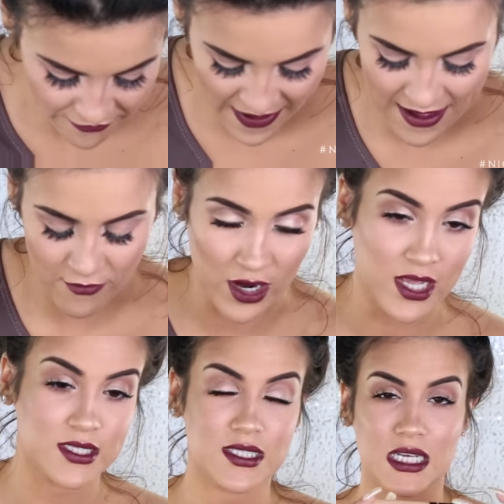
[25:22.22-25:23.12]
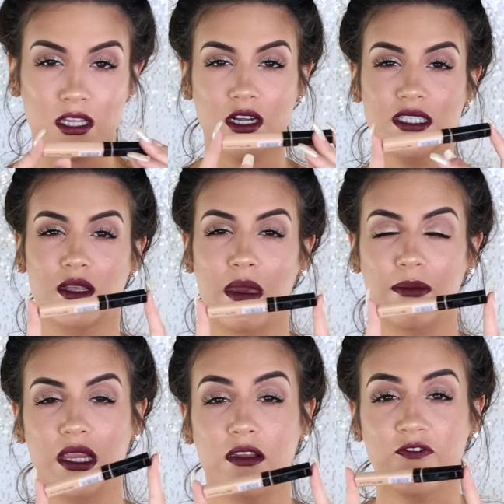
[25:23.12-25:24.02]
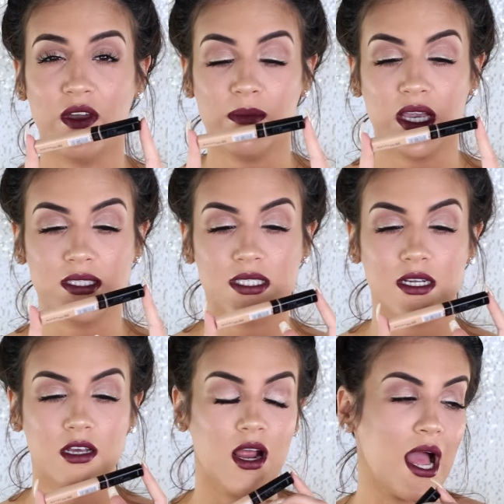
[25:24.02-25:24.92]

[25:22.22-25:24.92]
favorite concealer is the Maybelline Fit Me Concealer.